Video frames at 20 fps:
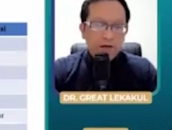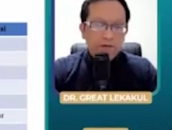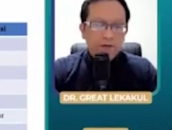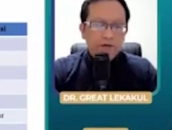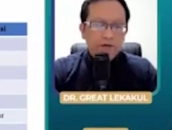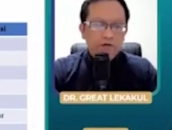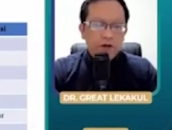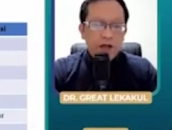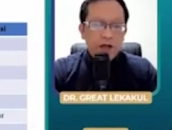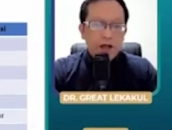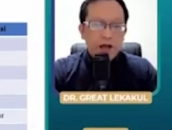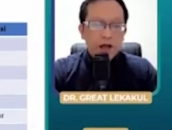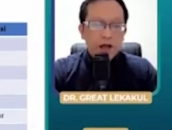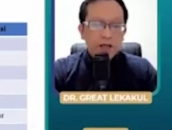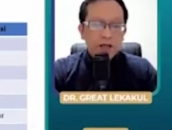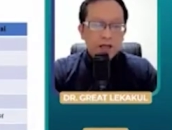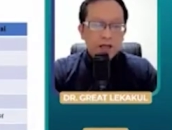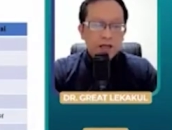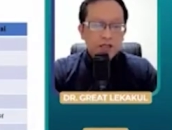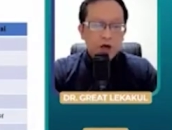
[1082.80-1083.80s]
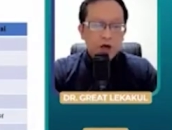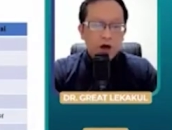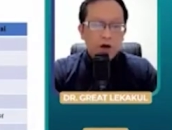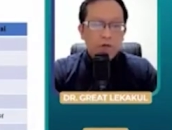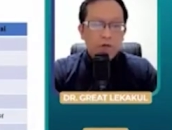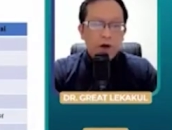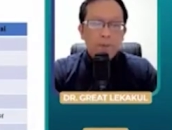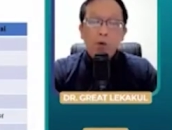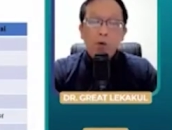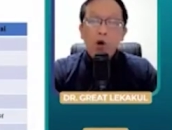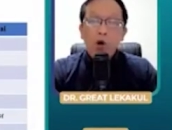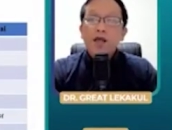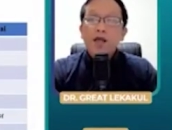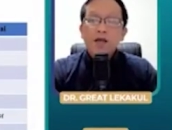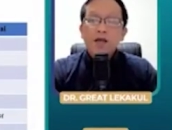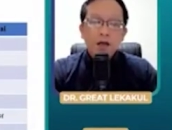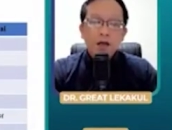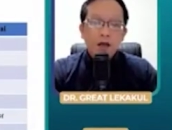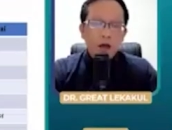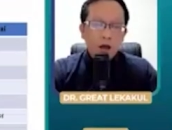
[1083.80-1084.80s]
have different ideas of
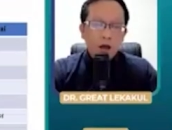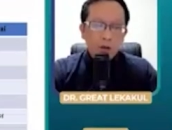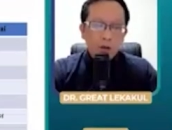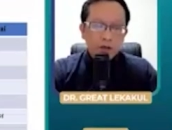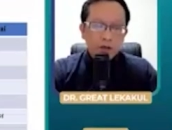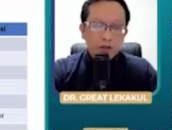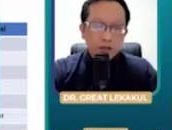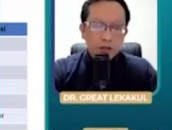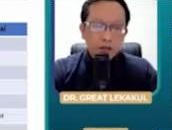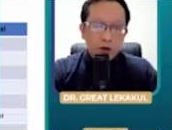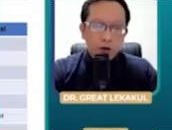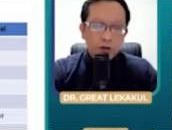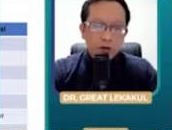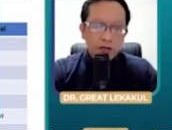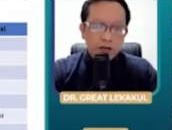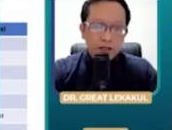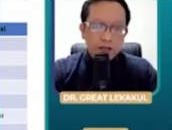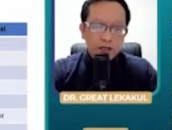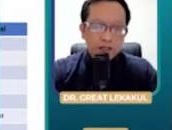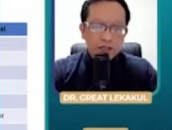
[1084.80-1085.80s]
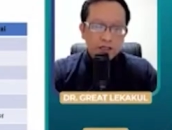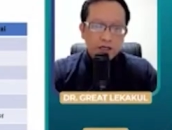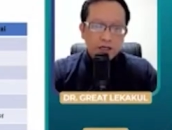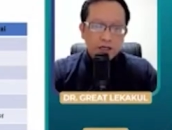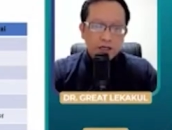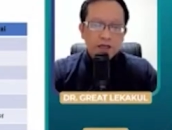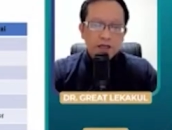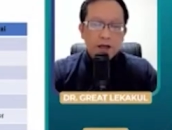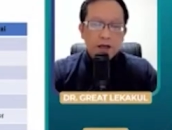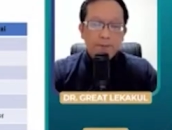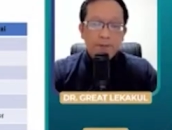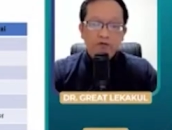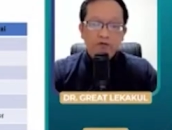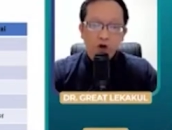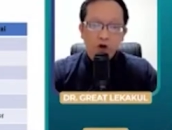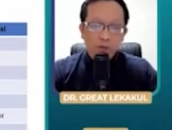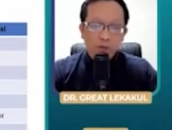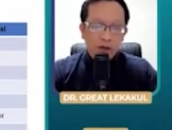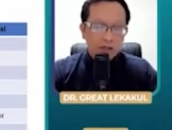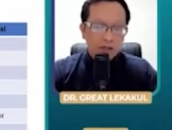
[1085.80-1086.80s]
applying musical techniques in their
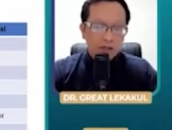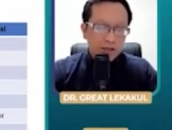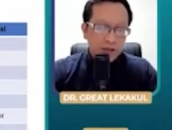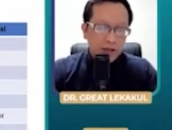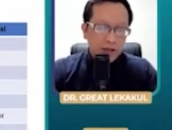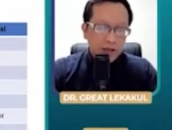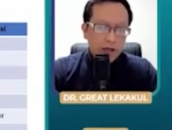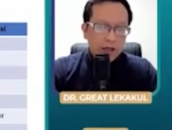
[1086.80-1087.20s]
performance.